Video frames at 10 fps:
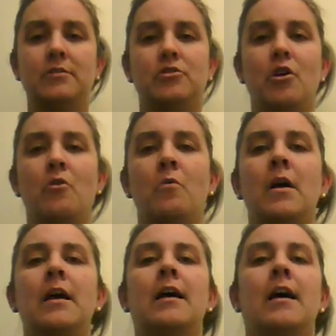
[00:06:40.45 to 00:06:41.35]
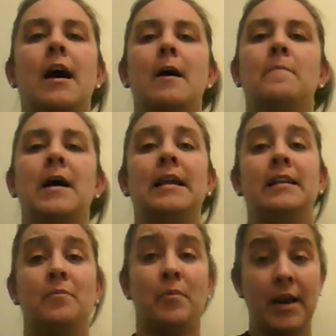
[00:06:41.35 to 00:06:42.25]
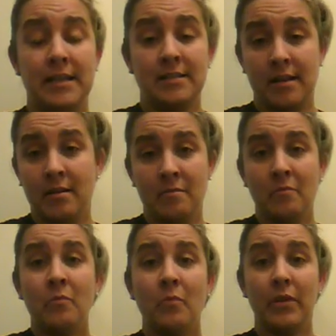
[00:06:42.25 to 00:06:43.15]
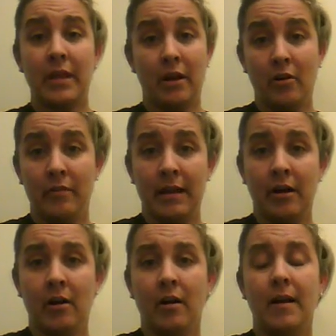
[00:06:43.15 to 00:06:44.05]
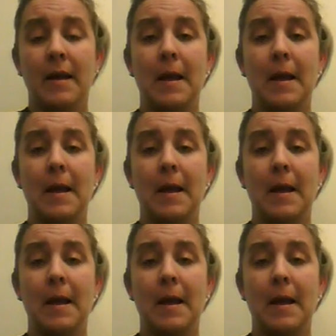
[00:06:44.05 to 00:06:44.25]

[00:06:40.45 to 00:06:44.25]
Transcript: So I need to praise them when they are there.